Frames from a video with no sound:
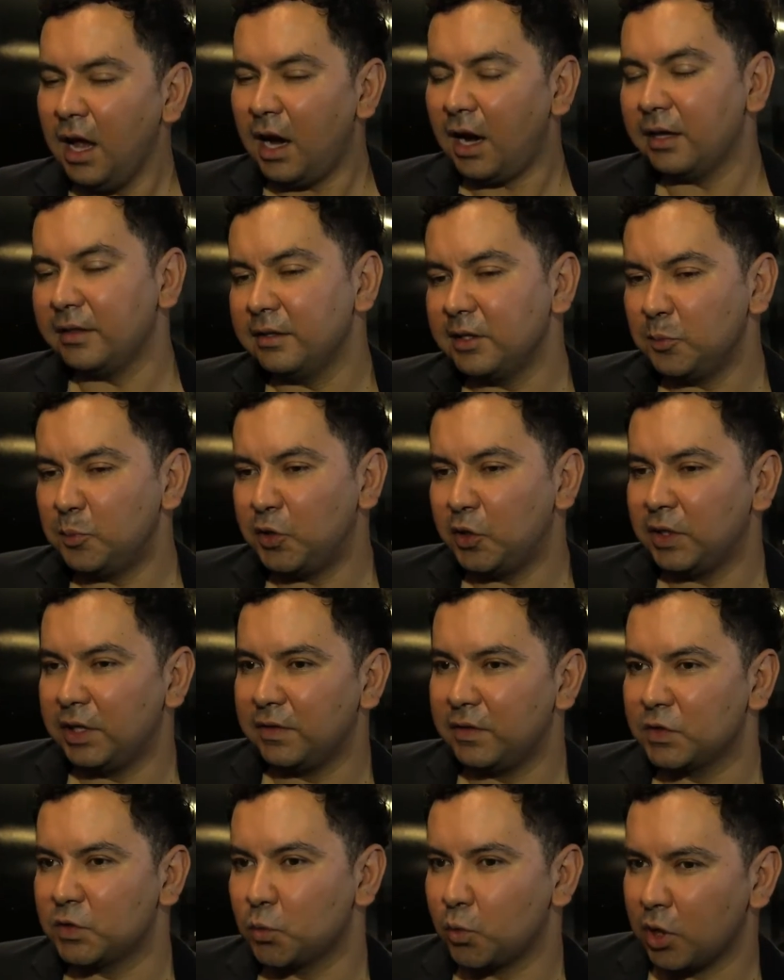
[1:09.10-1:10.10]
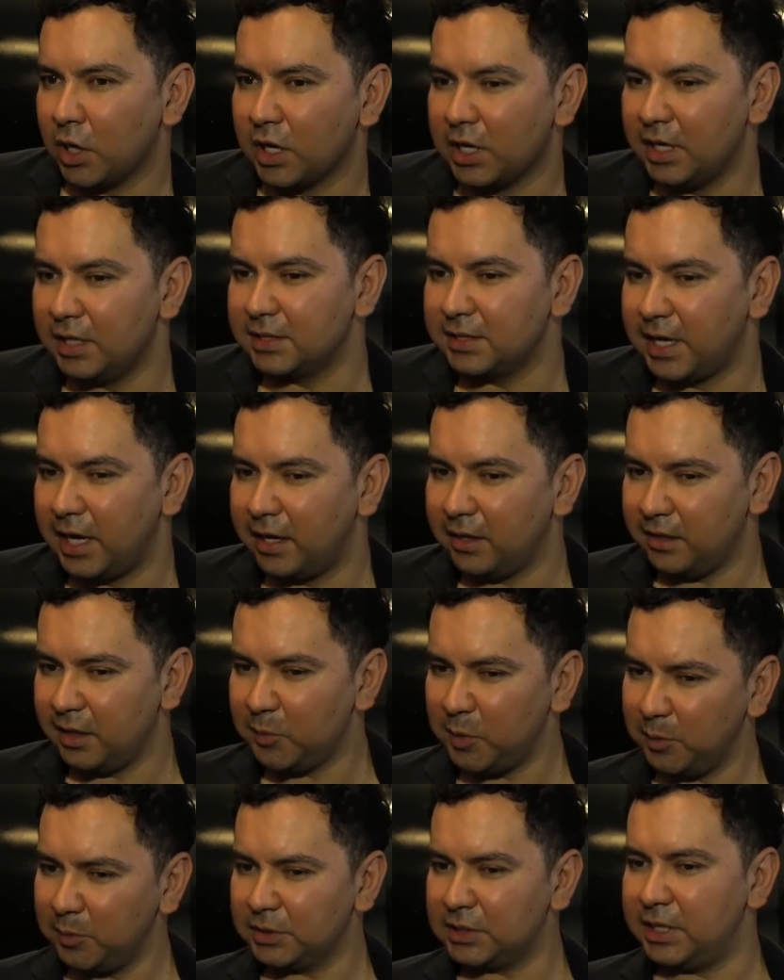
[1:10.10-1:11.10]
I think the beauty of this work is that I think
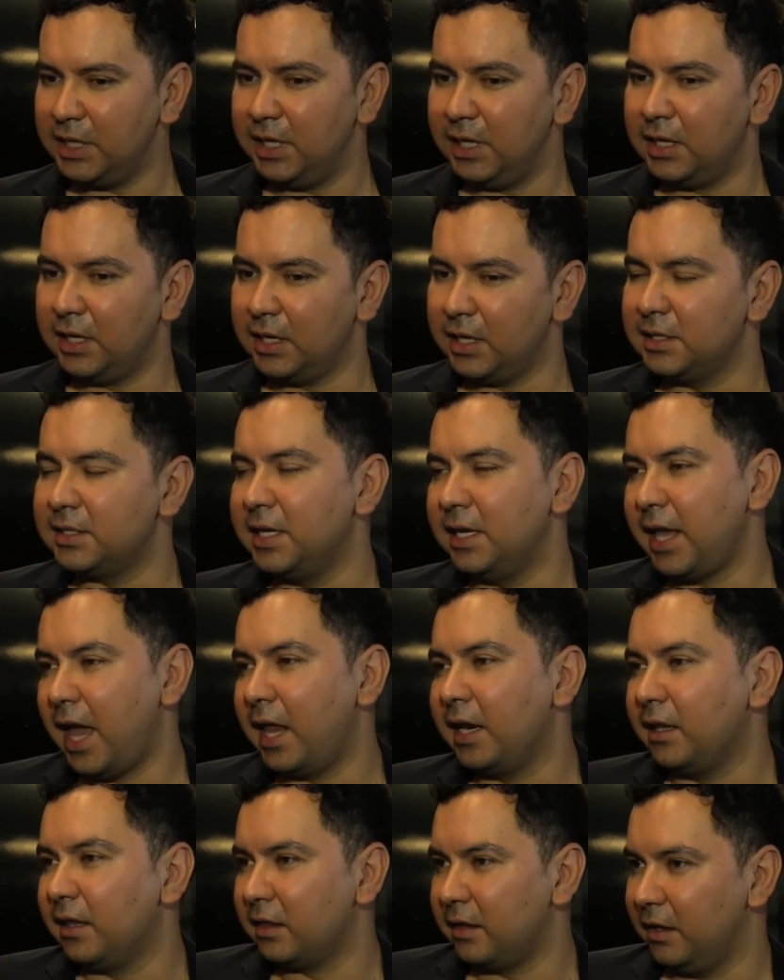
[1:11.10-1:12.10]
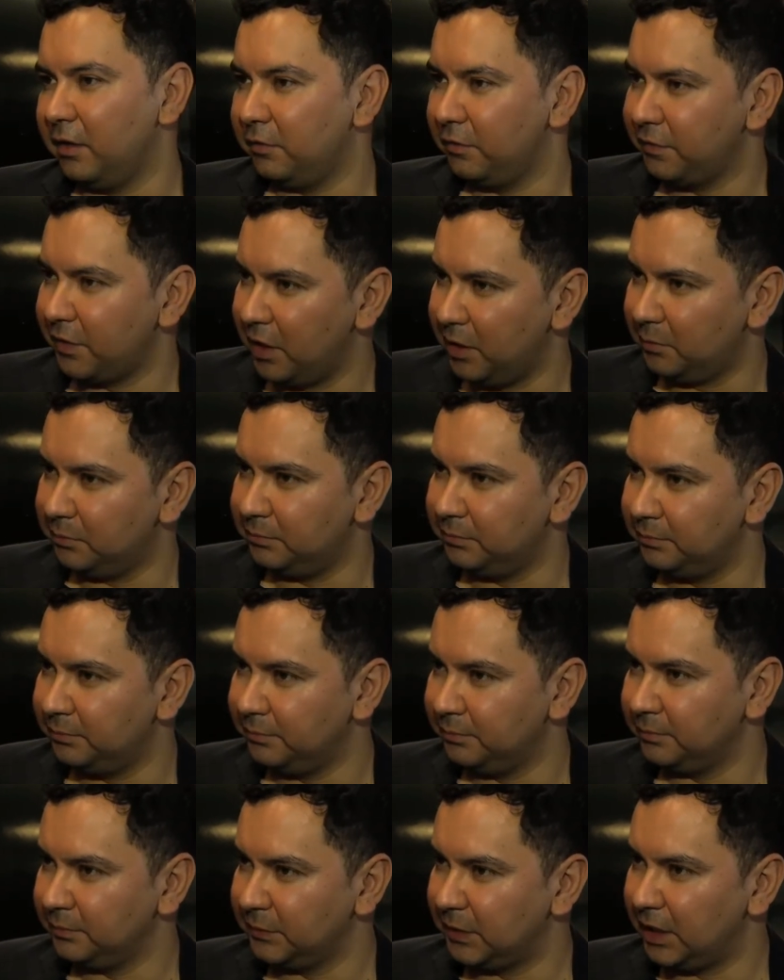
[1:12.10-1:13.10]
people can take anything from
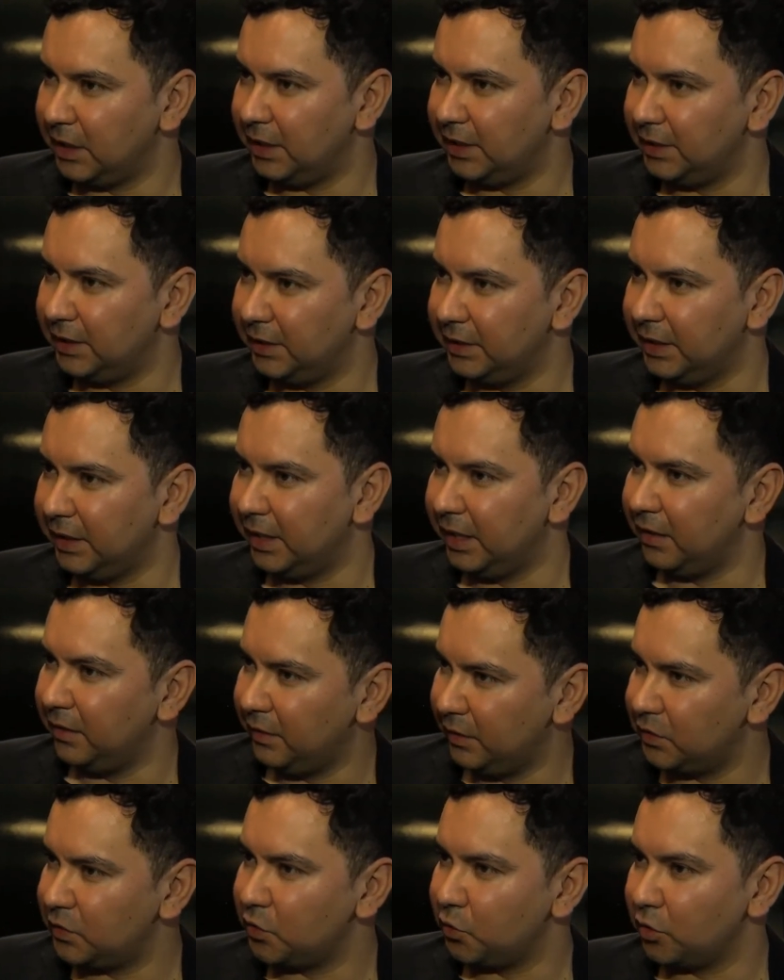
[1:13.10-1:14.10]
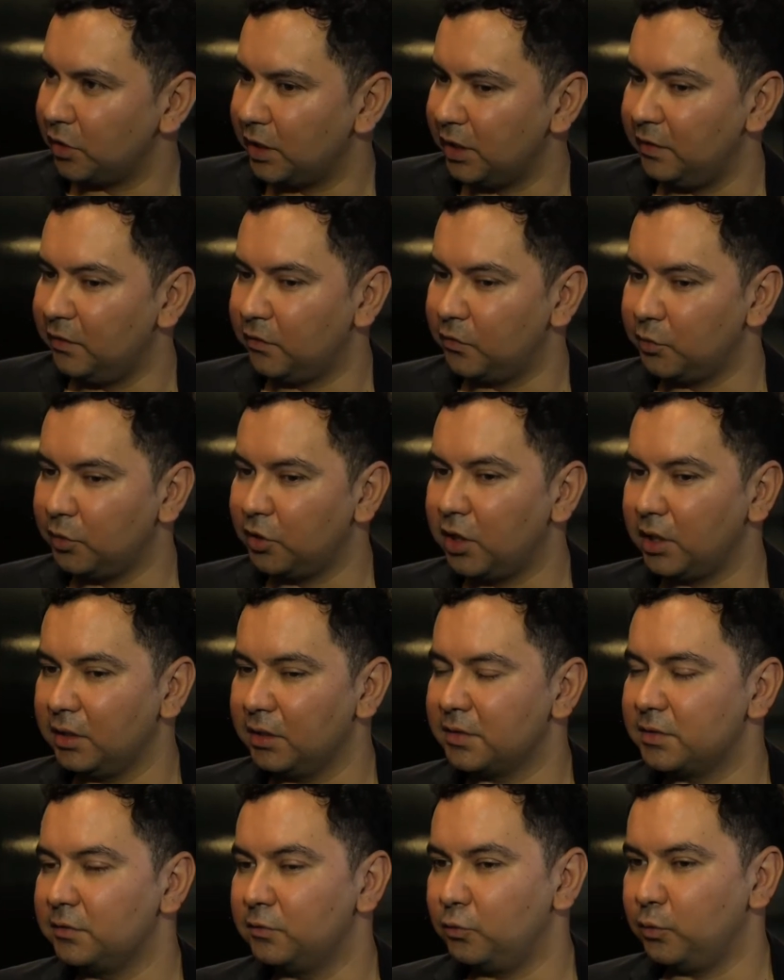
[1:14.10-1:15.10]
these stories,
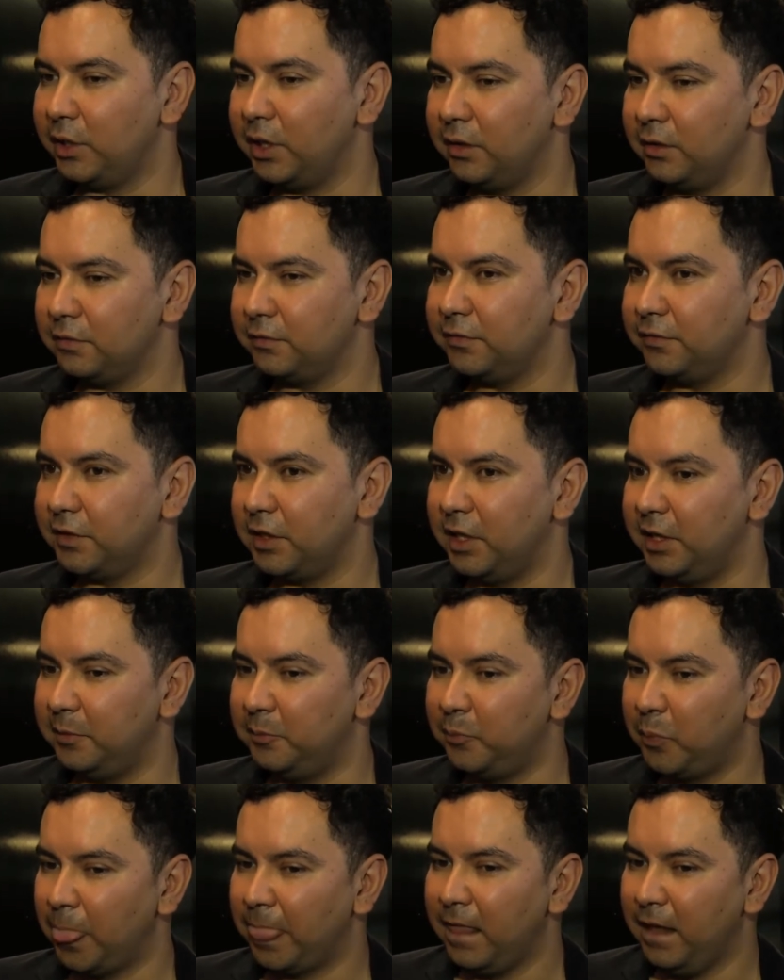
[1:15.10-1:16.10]
regardless of where they're from.